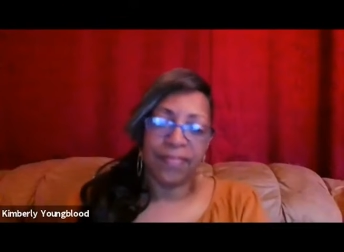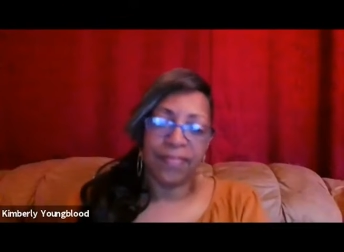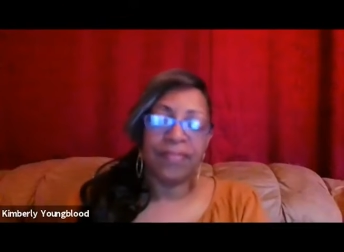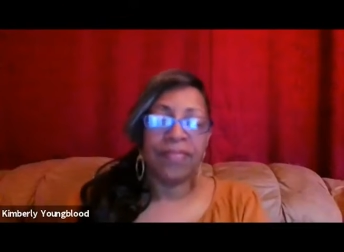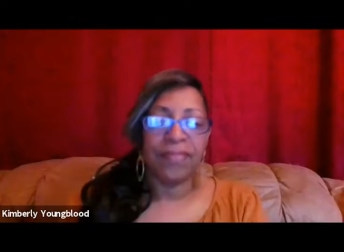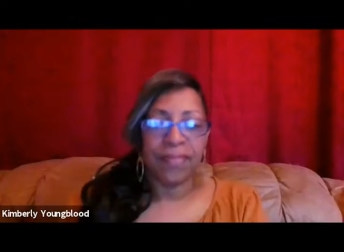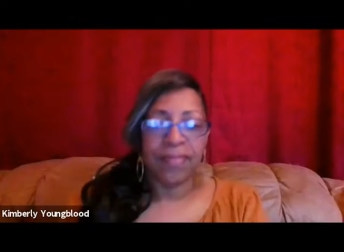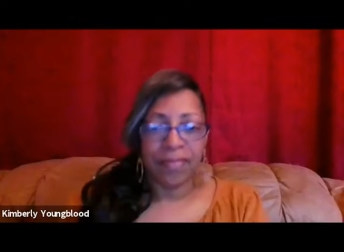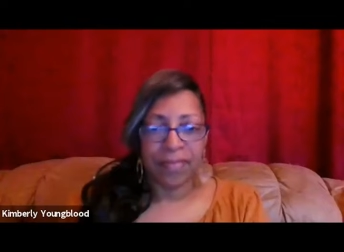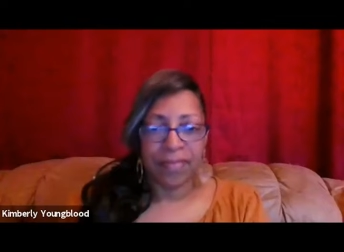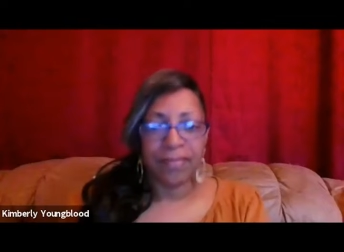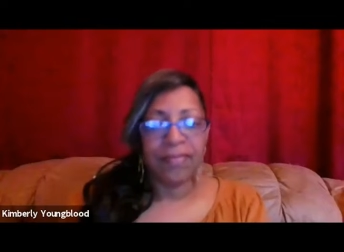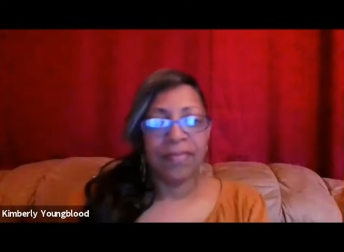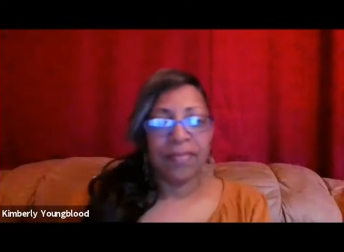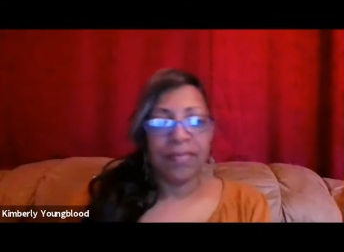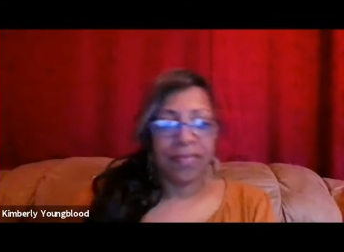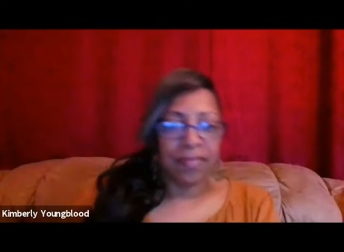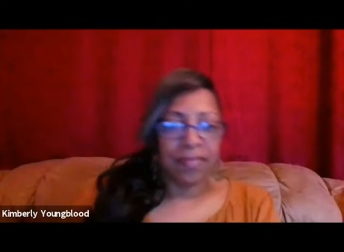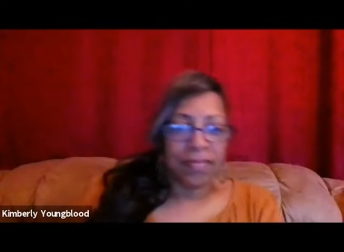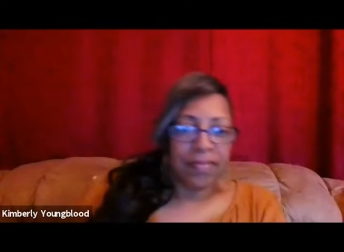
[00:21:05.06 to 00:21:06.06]
I can't do
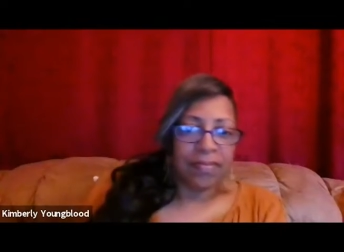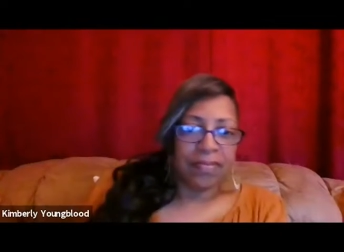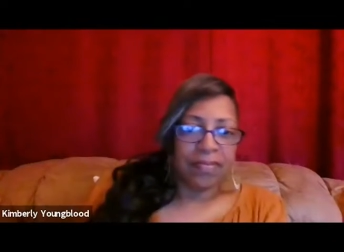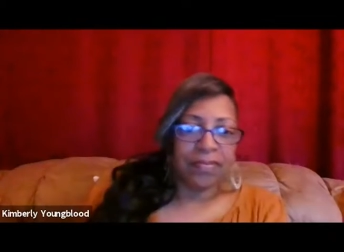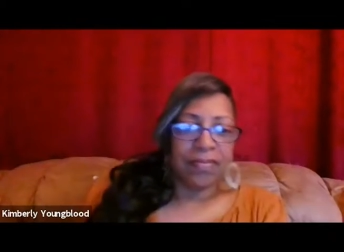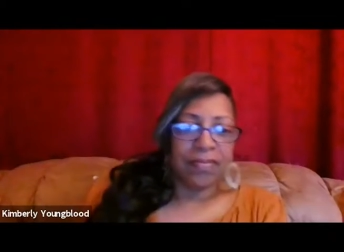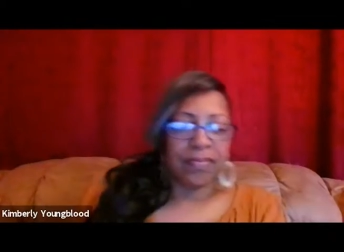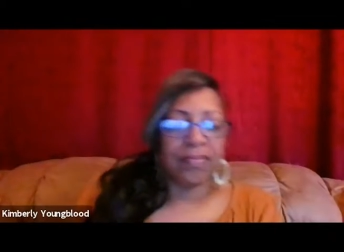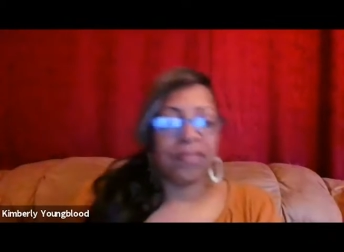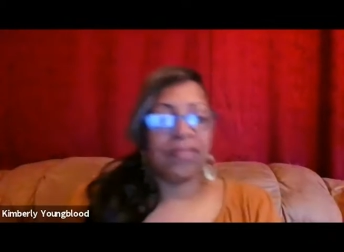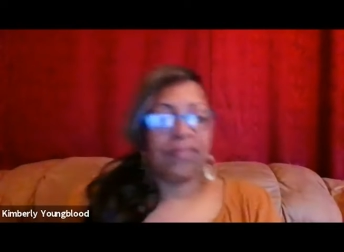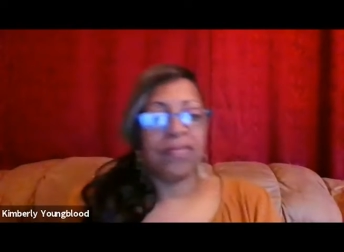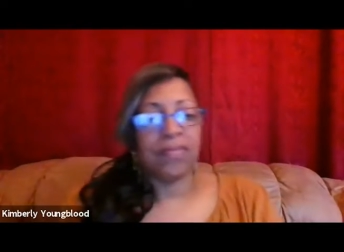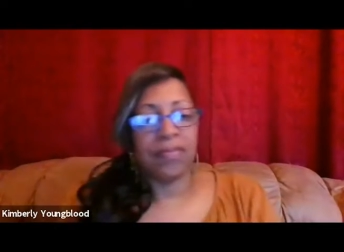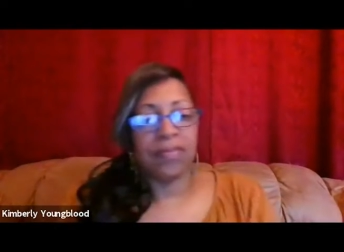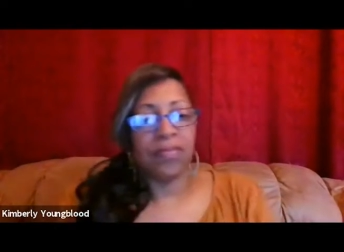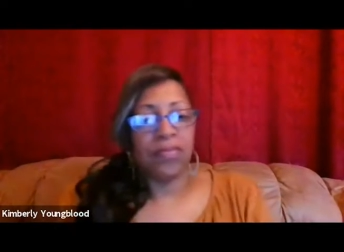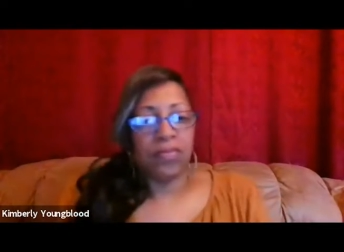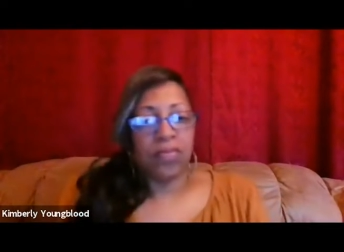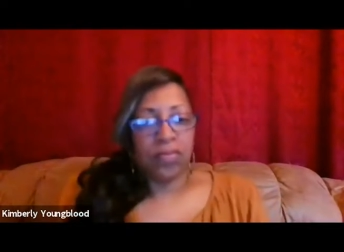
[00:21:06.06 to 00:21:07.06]
that anywhere else in the
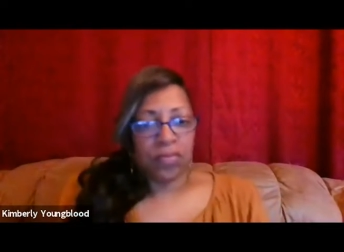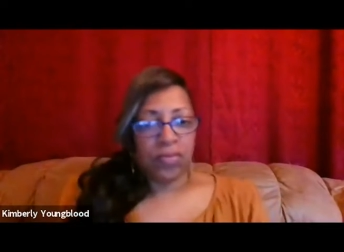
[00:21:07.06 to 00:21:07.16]
city,